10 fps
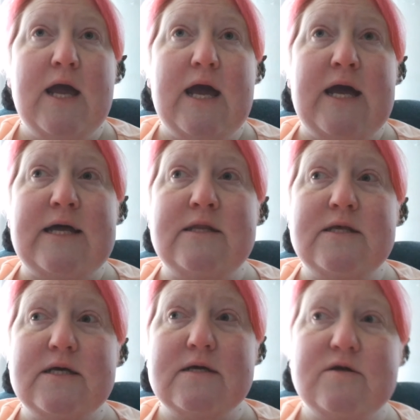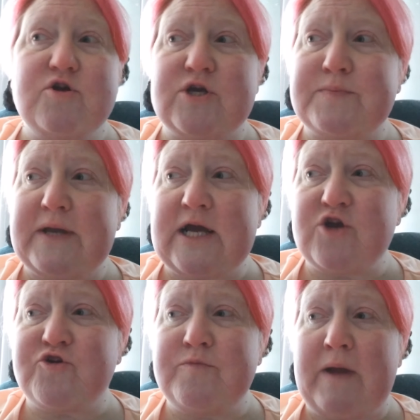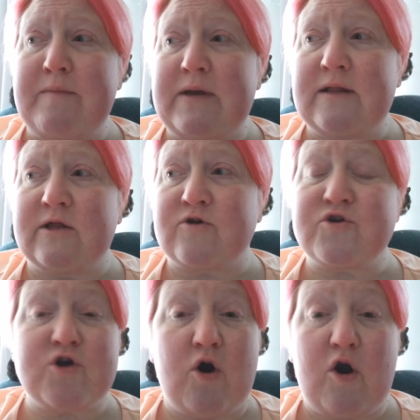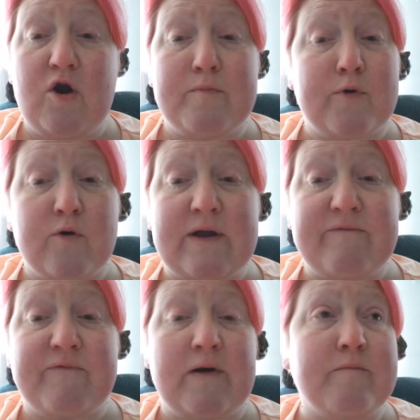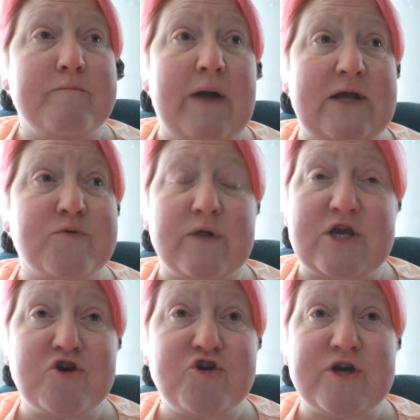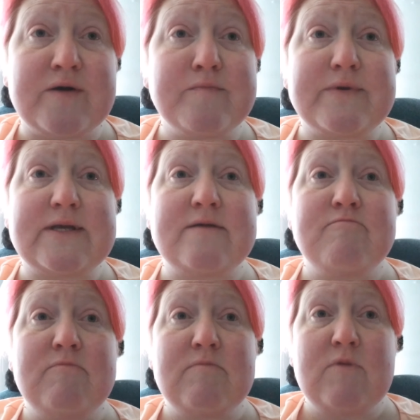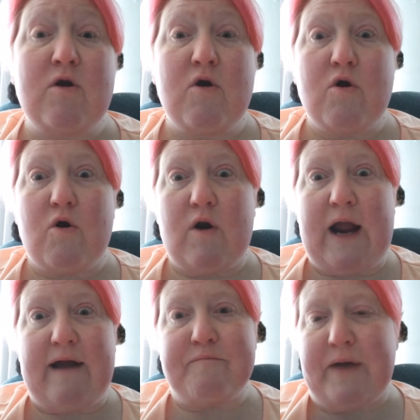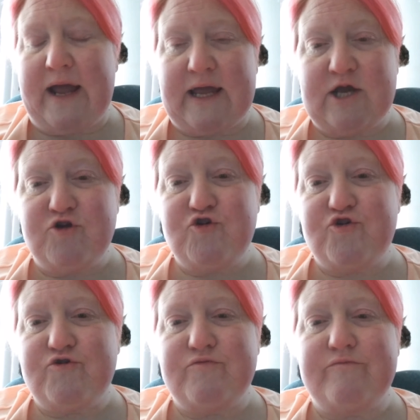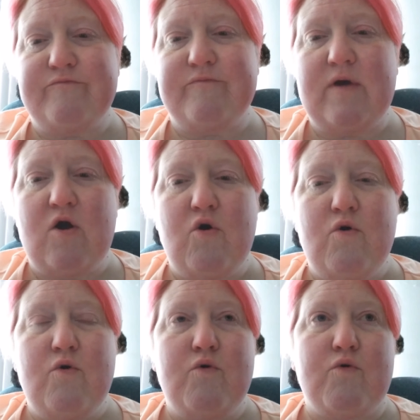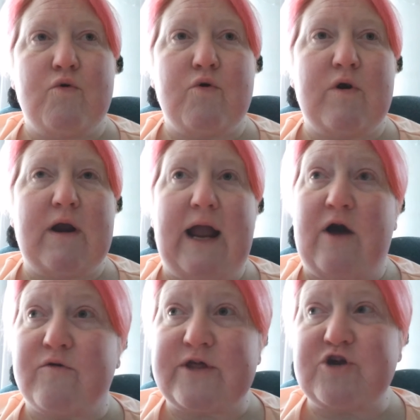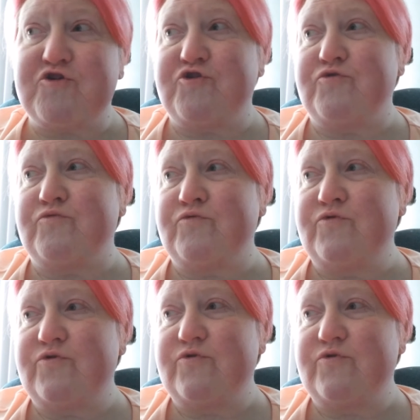And just because you may be a little scarred or broken from past relationships, or have baggage, or health issues,